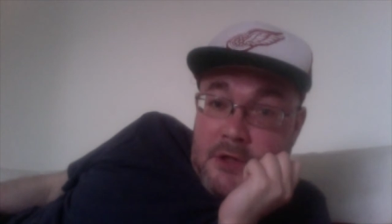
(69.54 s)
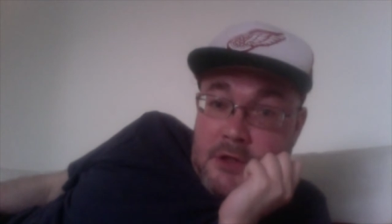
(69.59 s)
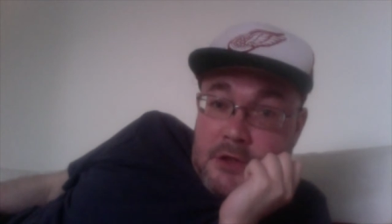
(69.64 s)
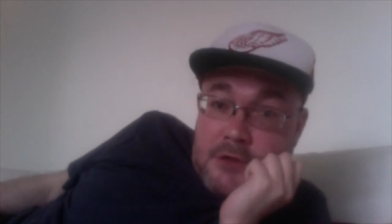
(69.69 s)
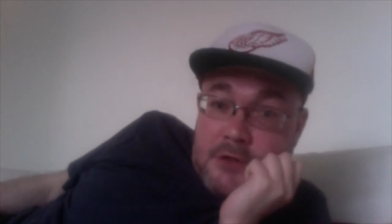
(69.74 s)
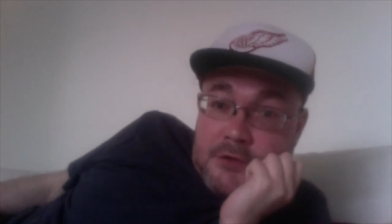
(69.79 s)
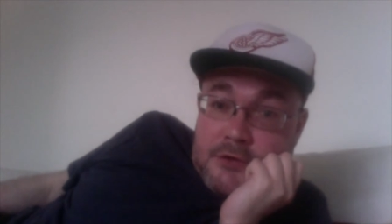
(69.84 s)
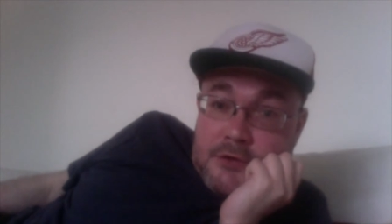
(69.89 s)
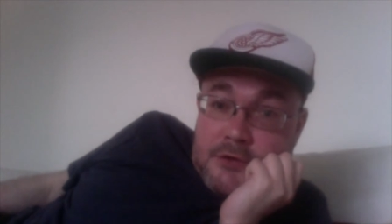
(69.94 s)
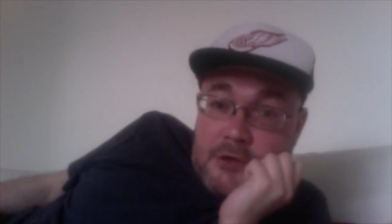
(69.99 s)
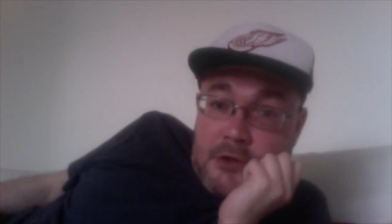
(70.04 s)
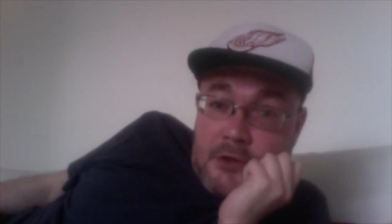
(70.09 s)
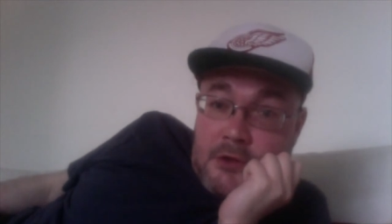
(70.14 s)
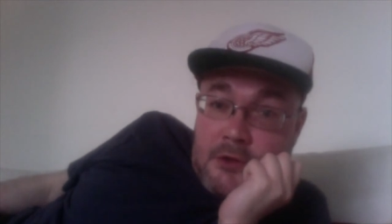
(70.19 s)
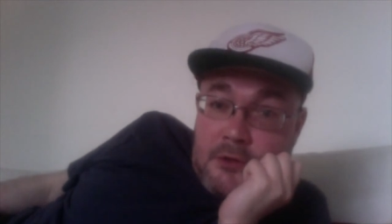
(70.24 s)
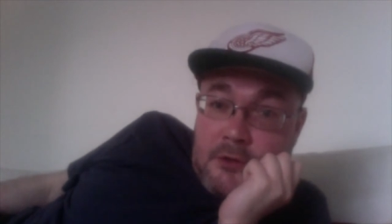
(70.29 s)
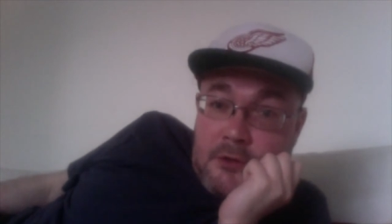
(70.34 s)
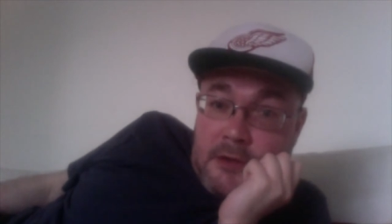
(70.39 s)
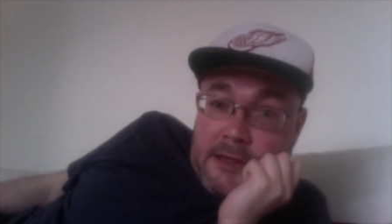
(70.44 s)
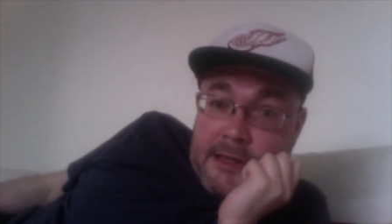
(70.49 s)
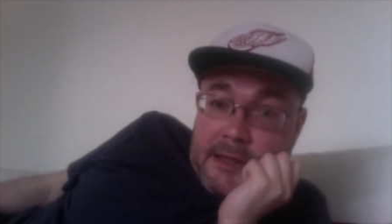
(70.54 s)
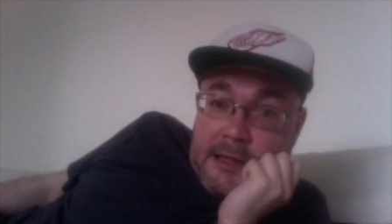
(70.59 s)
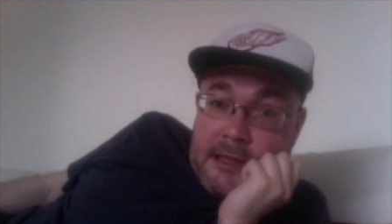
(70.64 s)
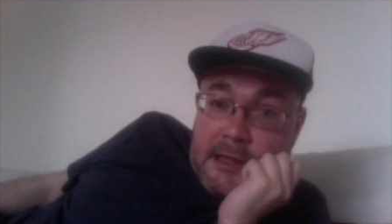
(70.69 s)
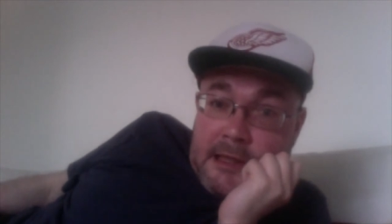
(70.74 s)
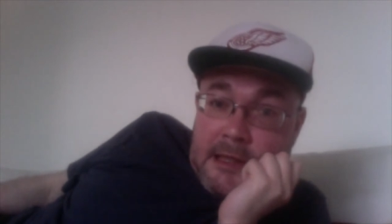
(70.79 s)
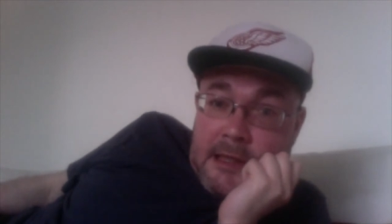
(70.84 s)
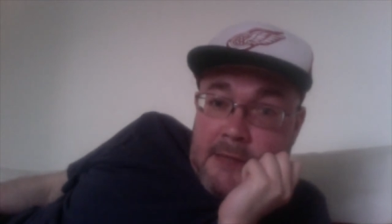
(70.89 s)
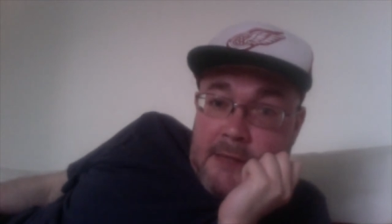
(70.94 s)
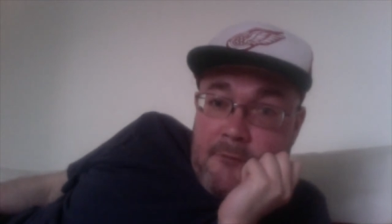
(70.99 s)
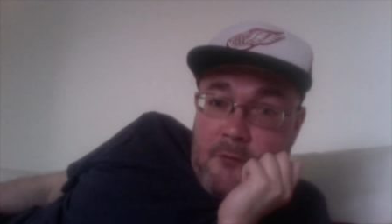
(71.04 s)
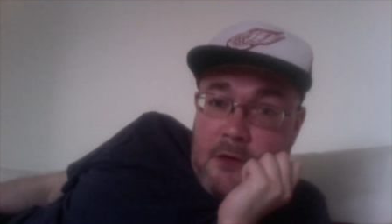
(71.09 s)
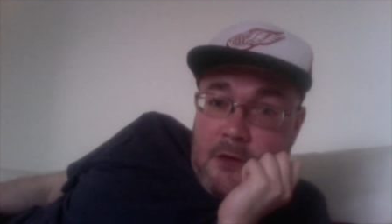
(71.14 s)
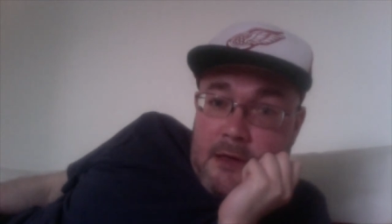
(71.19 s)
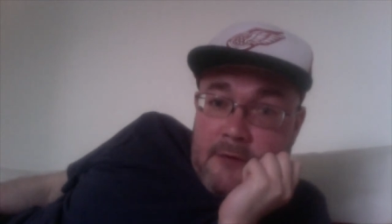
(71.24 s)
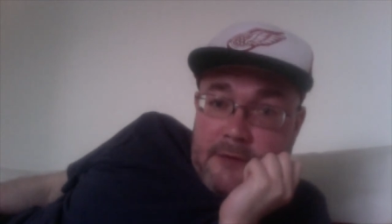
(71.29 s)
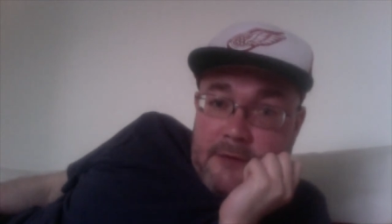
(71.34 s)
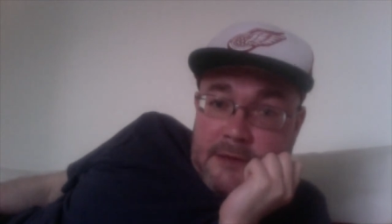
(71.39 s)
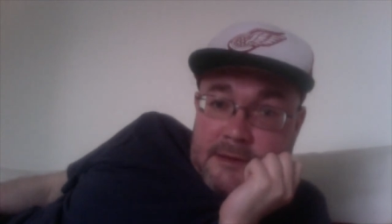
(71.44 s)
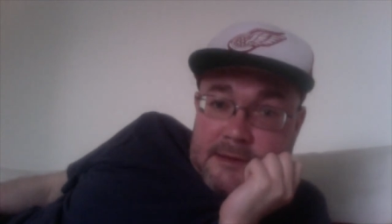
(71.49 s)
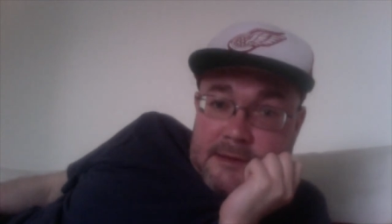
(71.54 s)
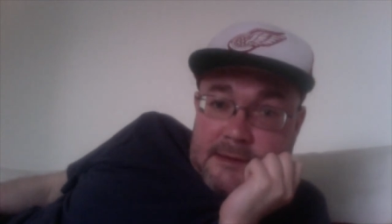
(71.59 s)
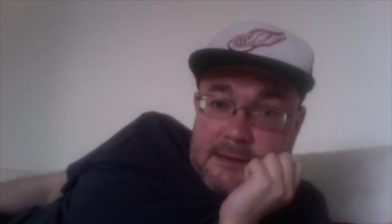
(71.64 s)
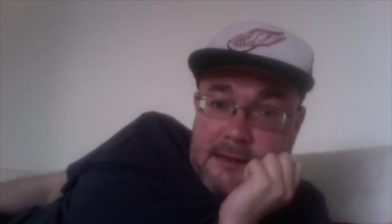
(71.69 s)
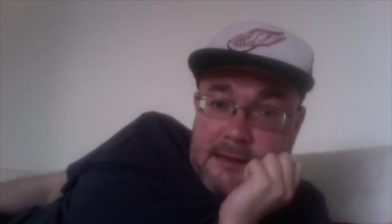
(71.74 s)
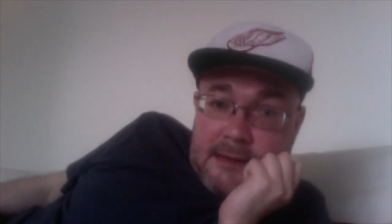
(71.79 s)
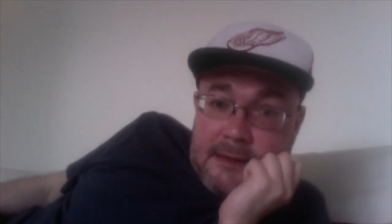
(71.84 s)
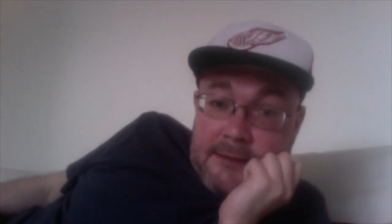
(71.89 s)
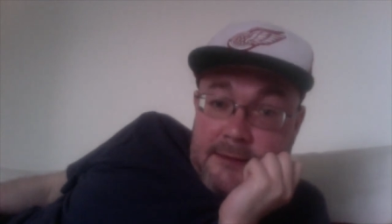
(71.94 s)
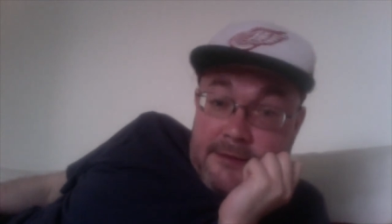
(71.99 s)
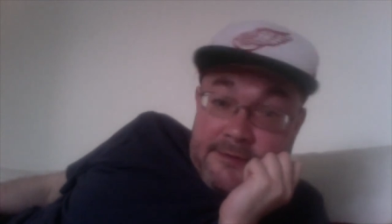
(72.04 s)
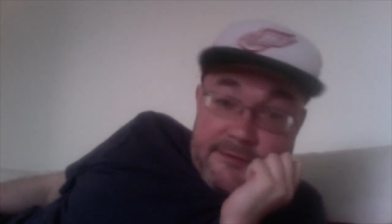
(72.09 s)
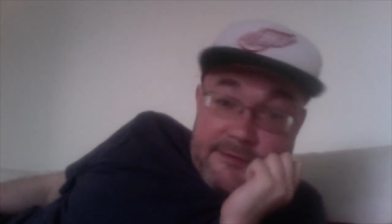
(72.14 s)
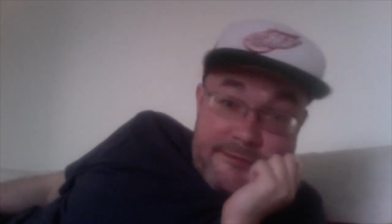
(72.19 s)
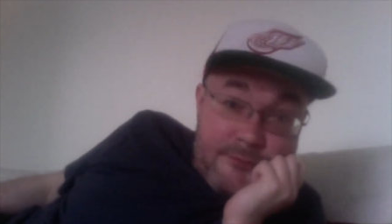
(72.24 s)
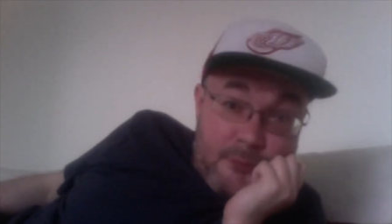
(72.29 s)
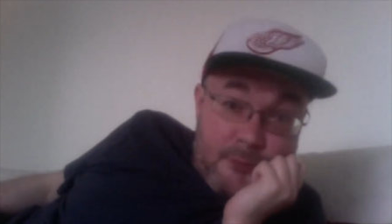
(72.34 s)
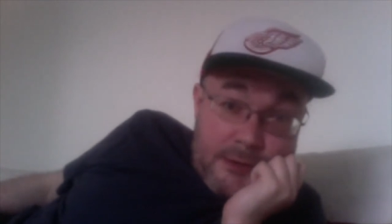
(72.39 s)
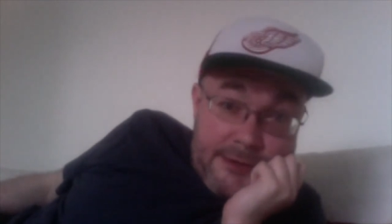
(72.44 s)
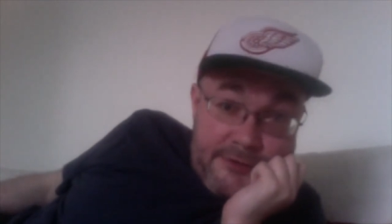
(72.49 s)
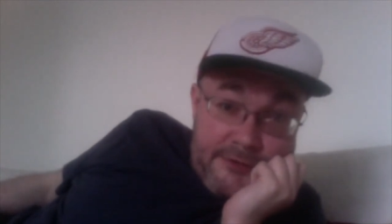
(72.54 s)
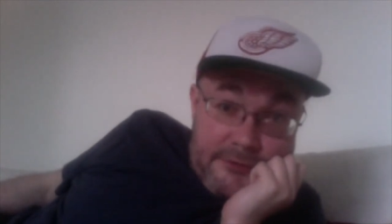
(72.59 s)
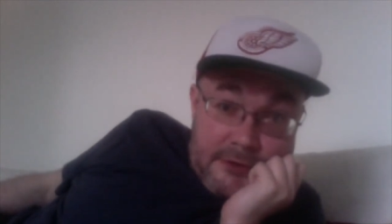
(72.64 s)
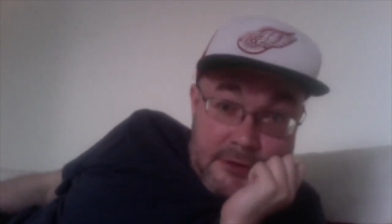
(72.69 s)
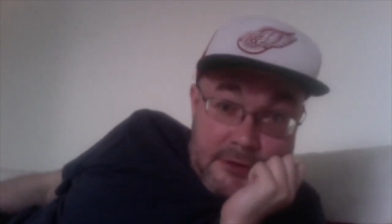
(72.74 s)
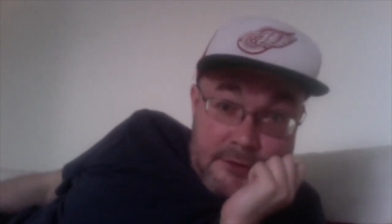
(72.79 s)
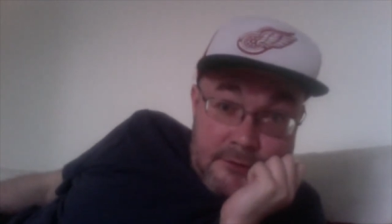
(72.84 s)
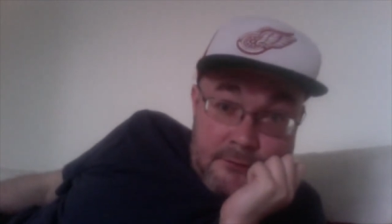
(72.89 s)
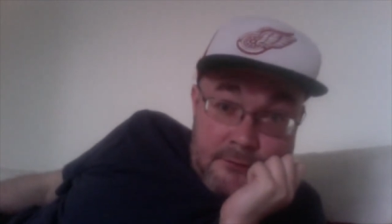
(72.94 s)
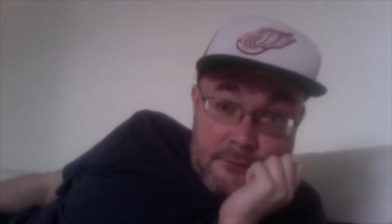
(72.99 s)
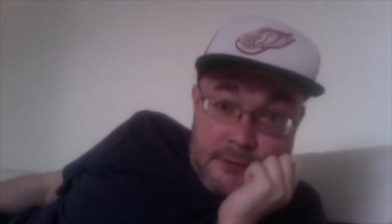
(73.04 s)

so I'm wearing slight. This is winter.